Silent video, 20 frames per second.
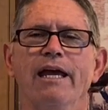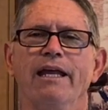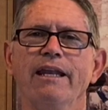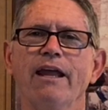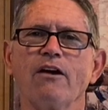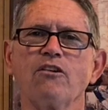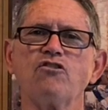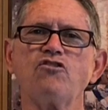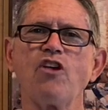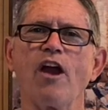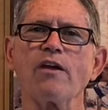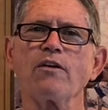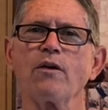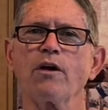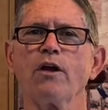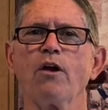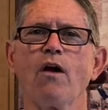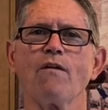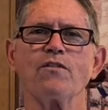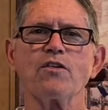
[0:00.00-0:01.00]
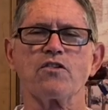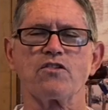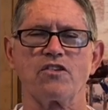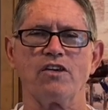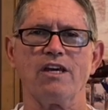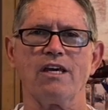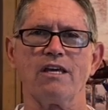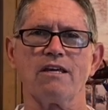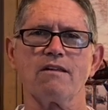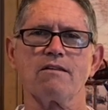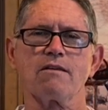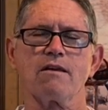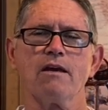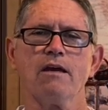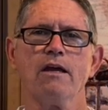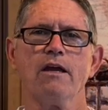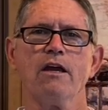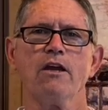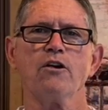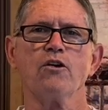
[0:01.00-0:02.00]
Now, generally overseas,
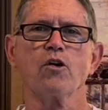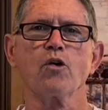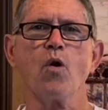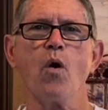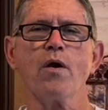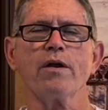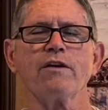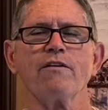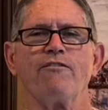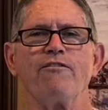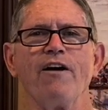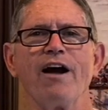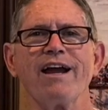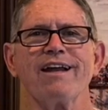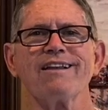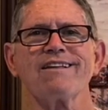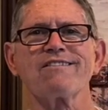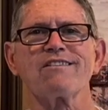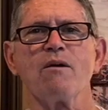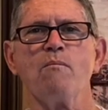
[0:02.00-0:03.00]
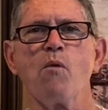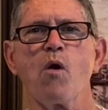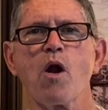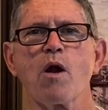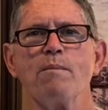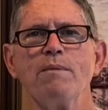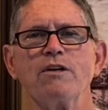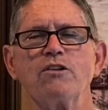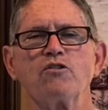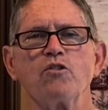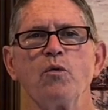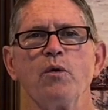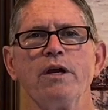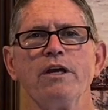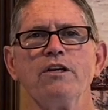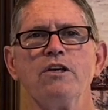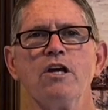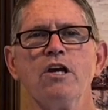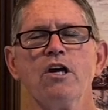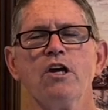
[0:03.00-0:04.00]
you're going to find somewhere
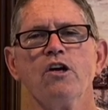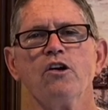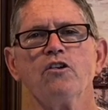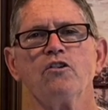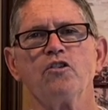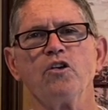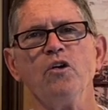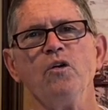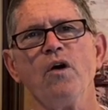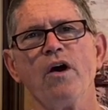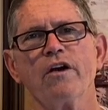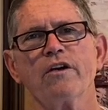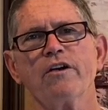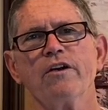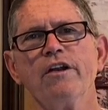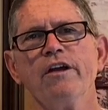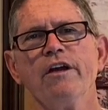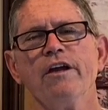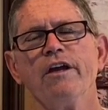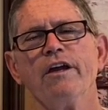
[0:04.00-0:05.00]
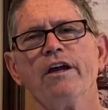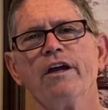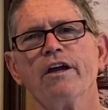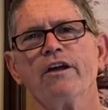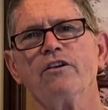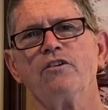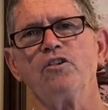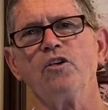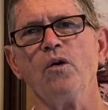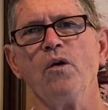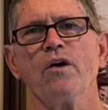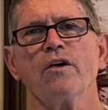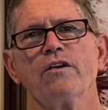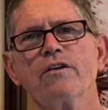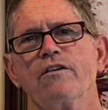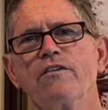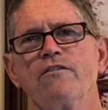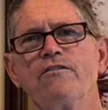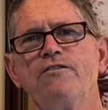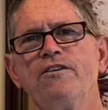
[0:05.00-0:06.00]
between 200 and
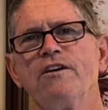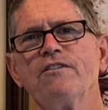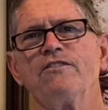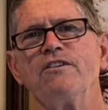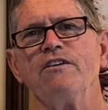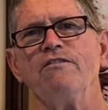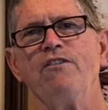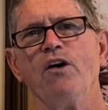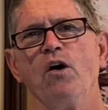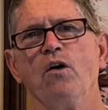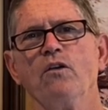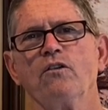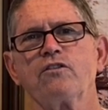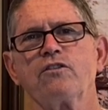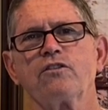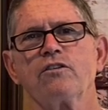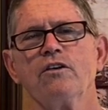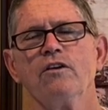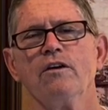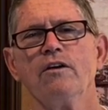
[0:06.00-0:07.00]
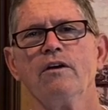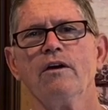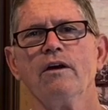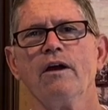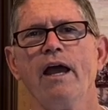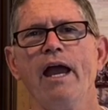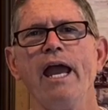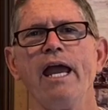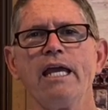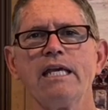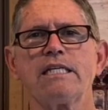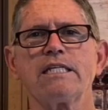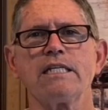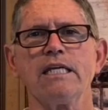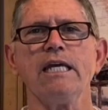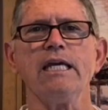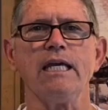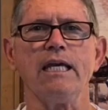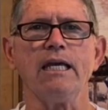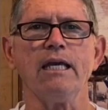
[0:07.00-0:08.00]
250 volts
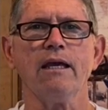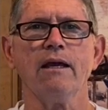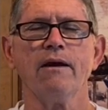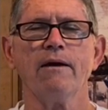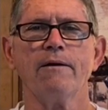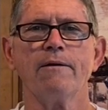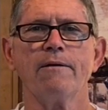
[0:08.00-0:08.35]
AC,